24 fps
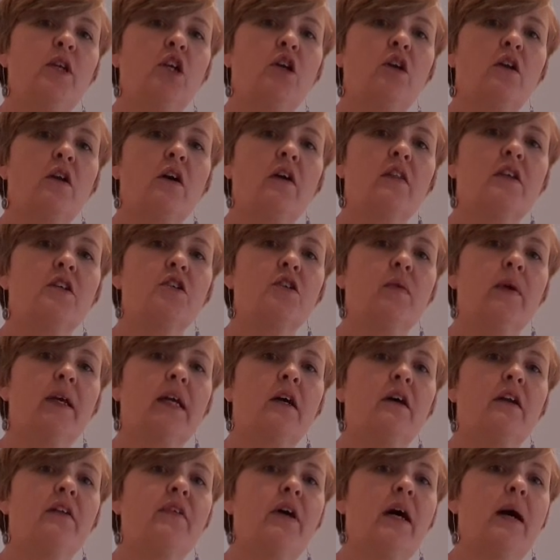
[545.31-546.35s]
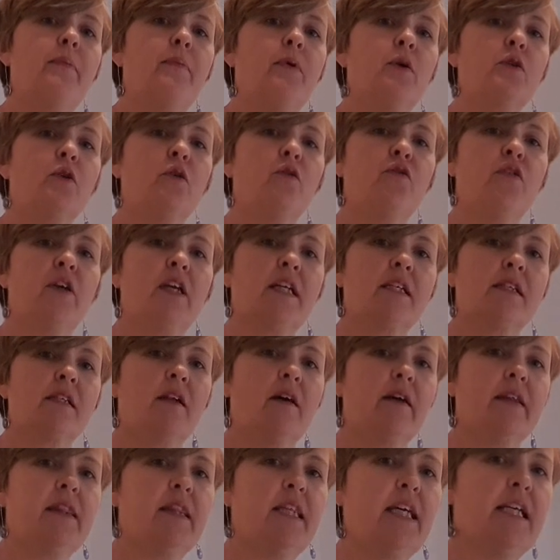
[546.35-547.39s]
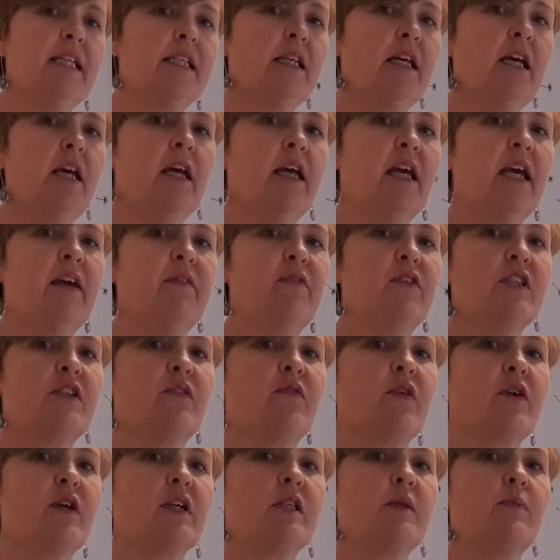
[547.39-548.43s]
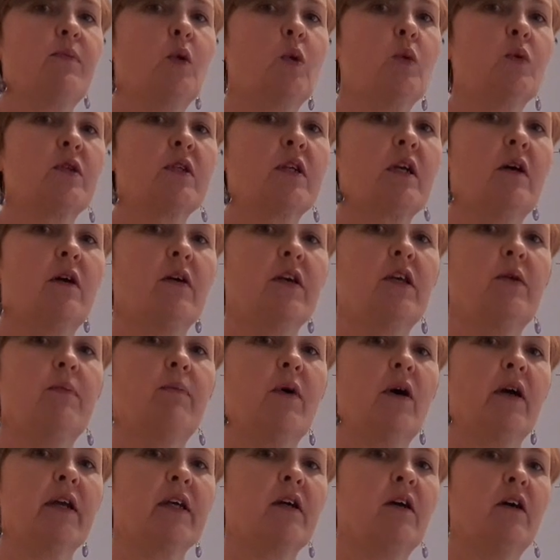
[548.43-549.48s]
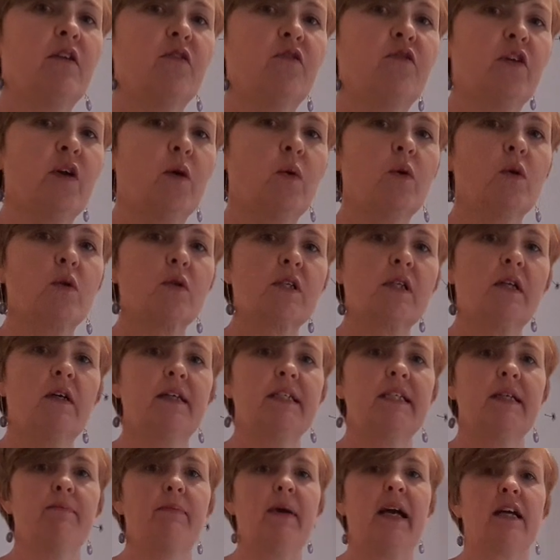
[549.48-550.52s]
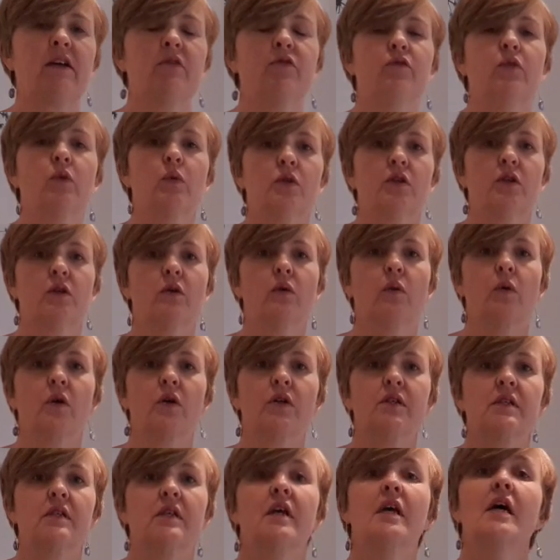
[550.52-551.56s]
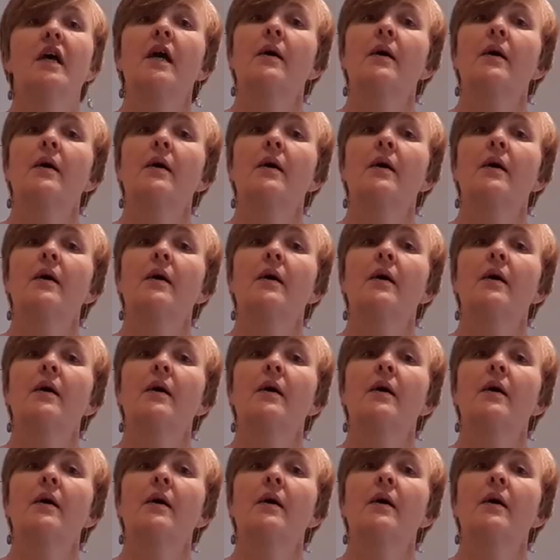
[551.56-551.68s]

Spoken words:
You can either do it kind of up on your fingers like this. If it's a very small scar, you might kind of feel you're sliding back and forward across.